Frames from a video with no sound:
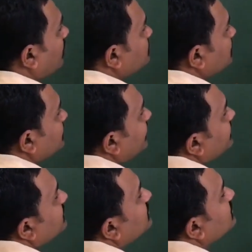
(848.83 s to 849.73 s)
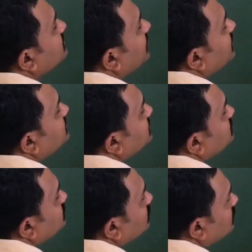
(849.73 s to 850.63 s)
observe that there is a
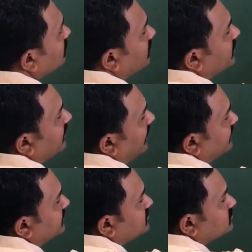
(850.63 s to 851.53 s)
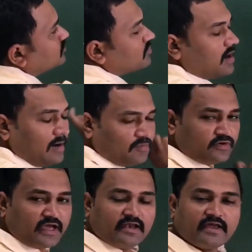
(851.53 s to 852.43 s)
2 chlorine and the 2
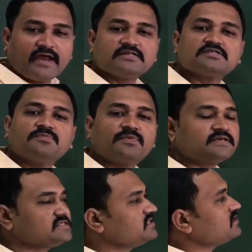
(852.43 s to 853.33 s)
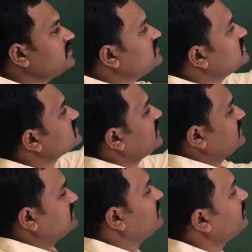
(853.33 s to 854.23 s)
ammonia ligands present in this
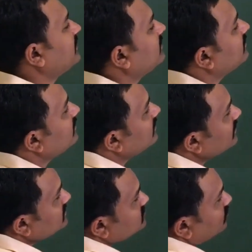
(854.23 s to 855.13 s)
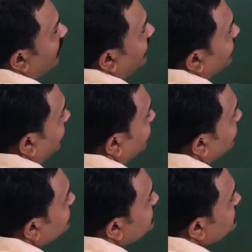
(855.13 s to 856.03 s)
example. So while
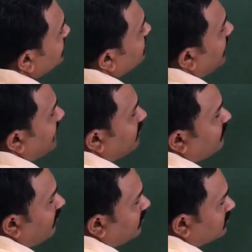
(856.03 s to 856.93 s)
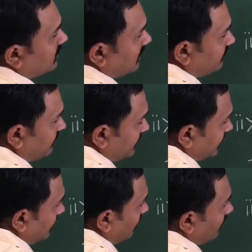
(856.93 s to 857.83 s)
writing this name, I have followed the
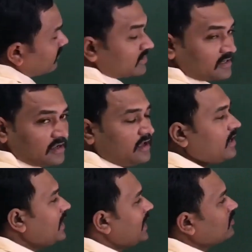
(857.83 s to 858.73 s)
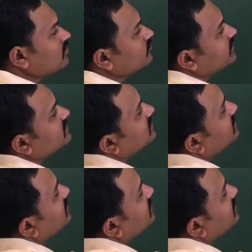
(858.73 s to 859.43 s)
alphabetical order. Along with,